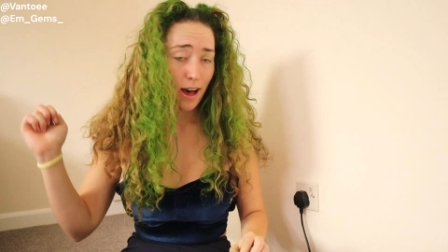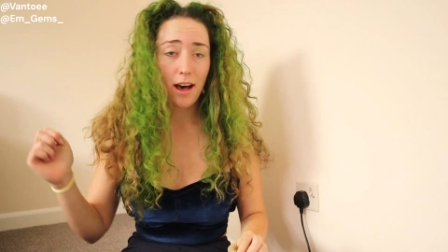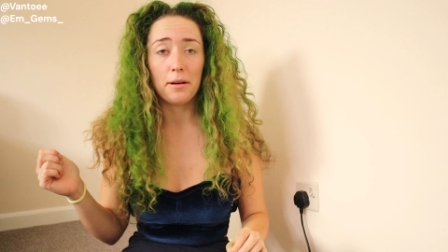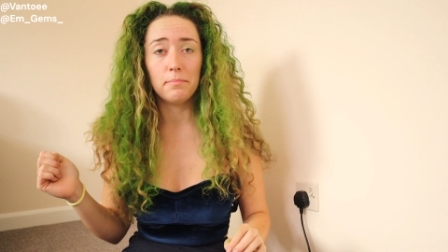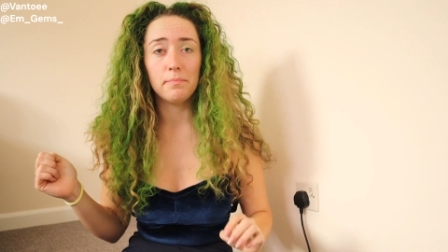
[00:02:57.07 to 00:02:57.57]

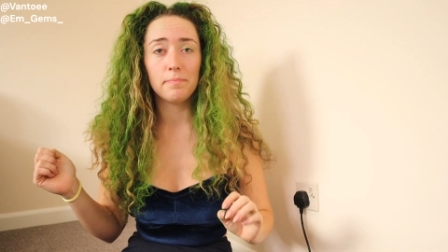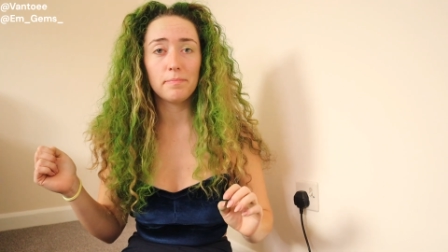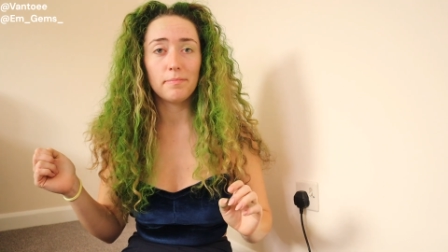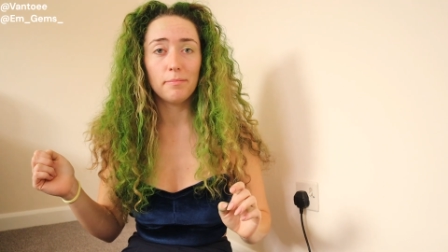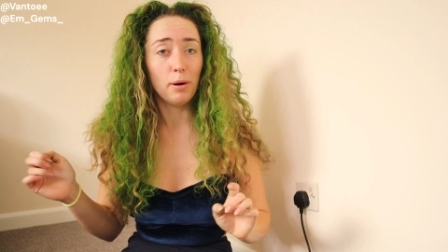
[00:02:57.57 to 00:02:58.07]

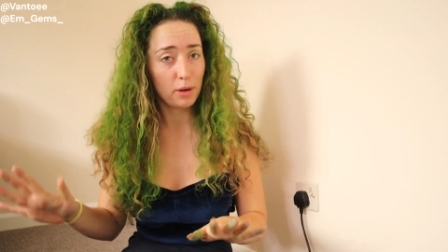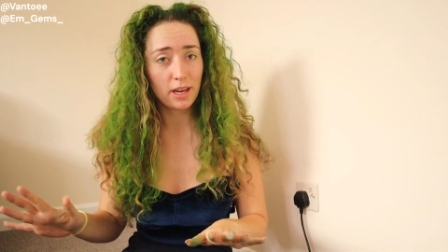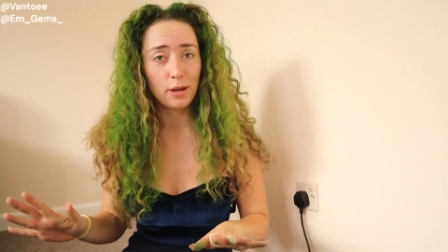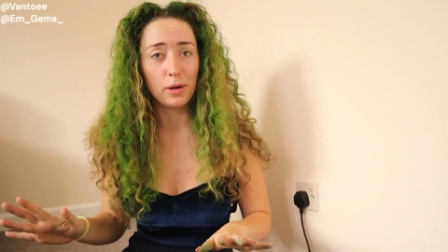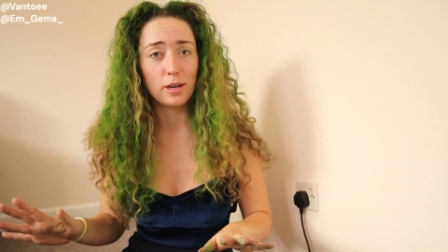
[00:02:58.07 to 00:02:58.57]
But we're
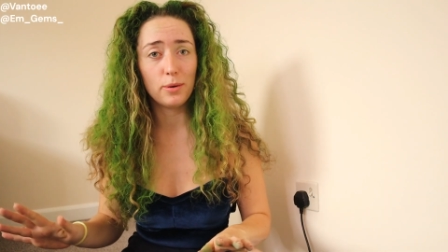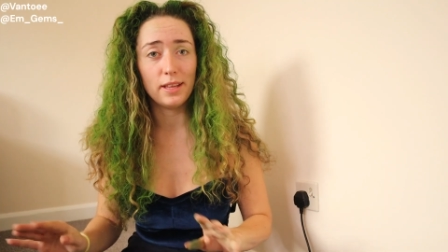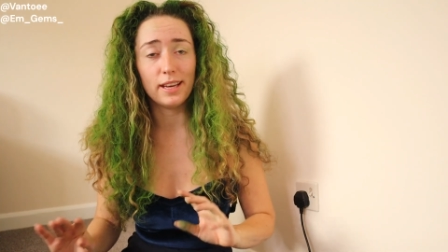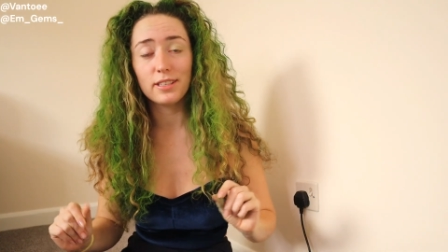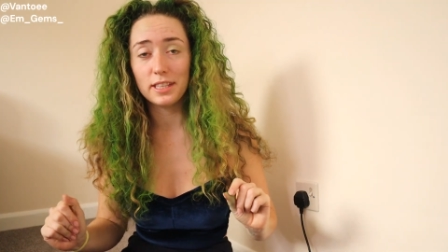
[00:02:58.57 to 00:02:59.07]
going to work with
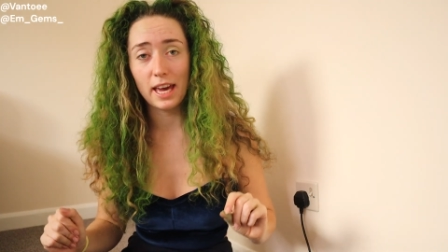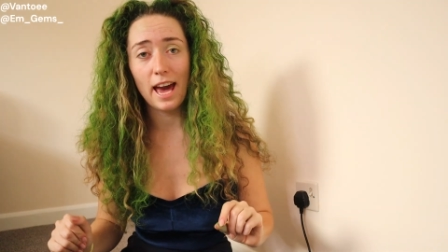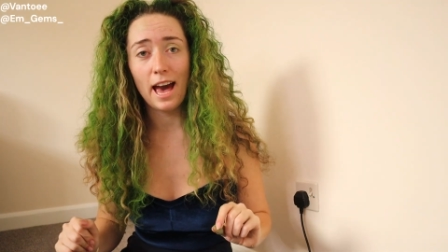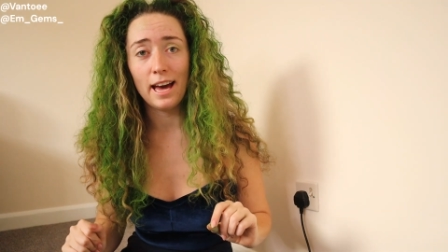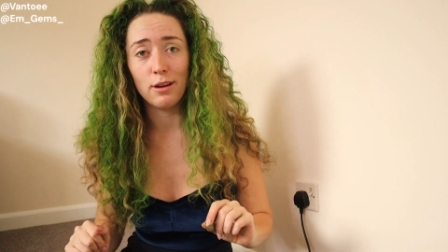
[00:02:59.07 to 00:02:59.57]
it because the
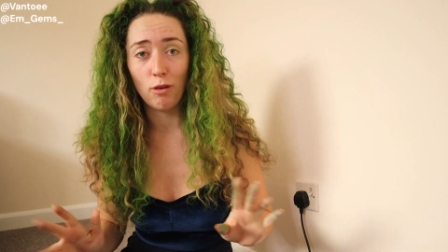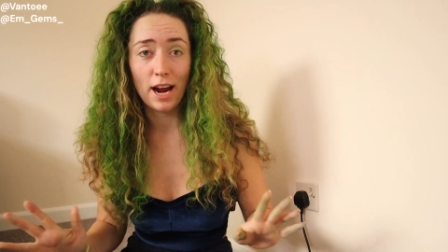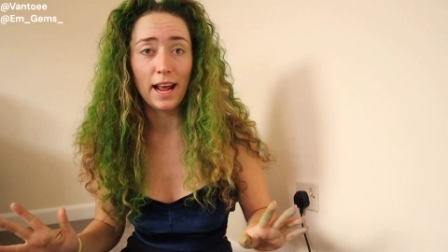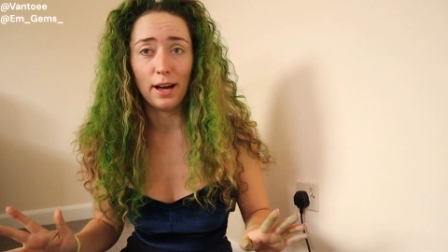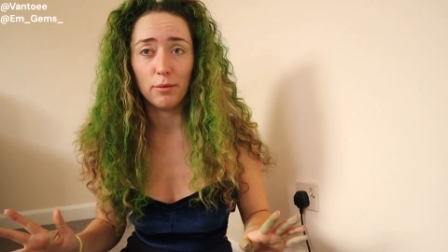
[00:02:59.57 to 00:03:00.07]
can
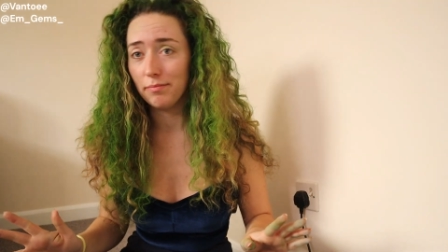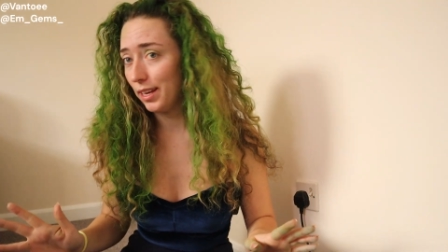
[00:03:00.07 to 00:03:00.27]
ran out.